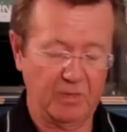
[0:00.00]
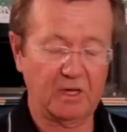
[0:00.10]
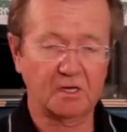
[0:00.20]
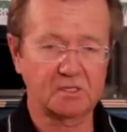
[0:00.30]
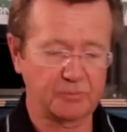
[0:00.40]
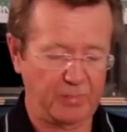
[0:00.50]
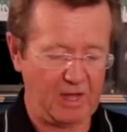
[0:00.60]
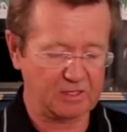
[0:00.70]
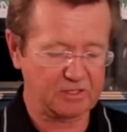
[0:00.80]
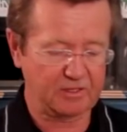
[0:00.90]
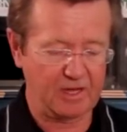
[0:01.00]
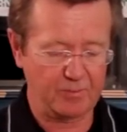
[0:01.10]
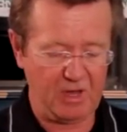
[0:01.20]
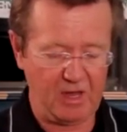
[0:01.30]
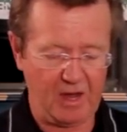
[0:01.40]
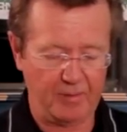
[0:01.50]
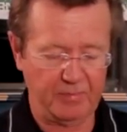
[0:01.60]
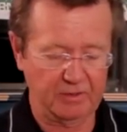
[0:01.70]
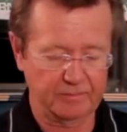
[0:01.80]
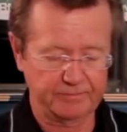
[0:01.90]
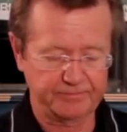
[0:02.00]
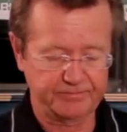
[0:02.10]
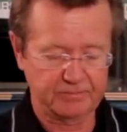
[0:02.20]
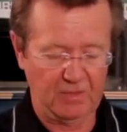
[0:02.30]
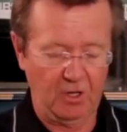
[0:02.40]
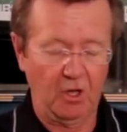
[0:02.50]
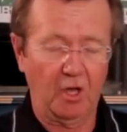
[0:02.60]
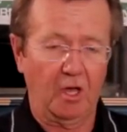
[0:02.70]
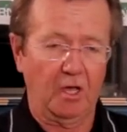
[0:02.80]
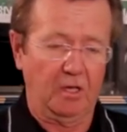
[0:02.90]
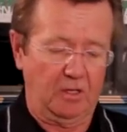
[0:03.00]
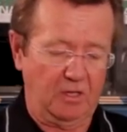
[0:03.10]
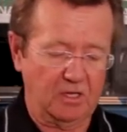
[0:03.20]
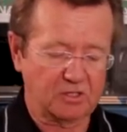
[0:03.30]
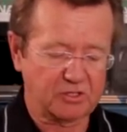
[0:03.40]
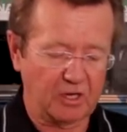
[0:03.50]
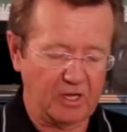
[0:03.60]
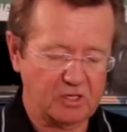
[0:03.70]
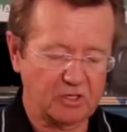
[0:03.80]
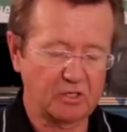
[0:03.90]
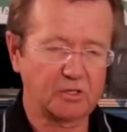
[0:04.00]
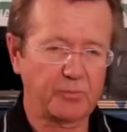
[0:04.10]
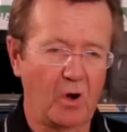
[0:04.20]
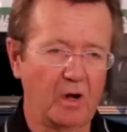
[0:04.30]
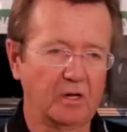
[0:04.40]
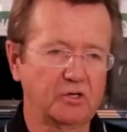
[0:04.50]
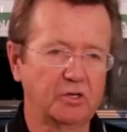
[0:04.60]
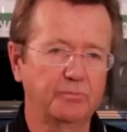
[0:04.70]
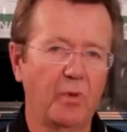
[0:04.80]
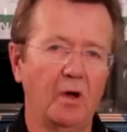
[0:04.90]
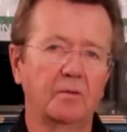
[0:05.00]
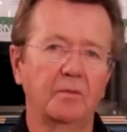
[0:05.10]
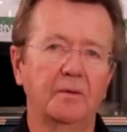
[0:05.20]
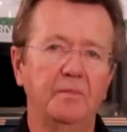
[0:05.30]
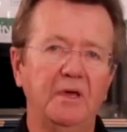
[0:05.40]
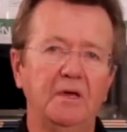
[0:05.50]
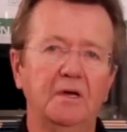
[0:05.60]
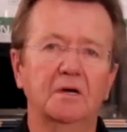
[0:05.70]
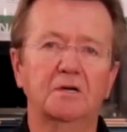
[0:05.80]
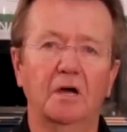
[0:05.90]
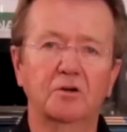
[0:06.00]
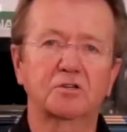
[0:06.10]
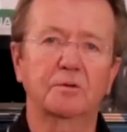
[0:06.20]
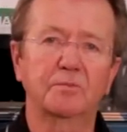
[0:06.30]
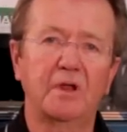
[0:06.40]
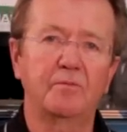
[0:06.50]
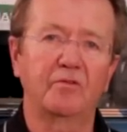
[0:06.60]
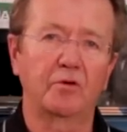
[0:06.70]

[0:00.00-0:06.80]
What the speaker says: Because it's plastic, that may happen. The installation of this product should probably be under some type of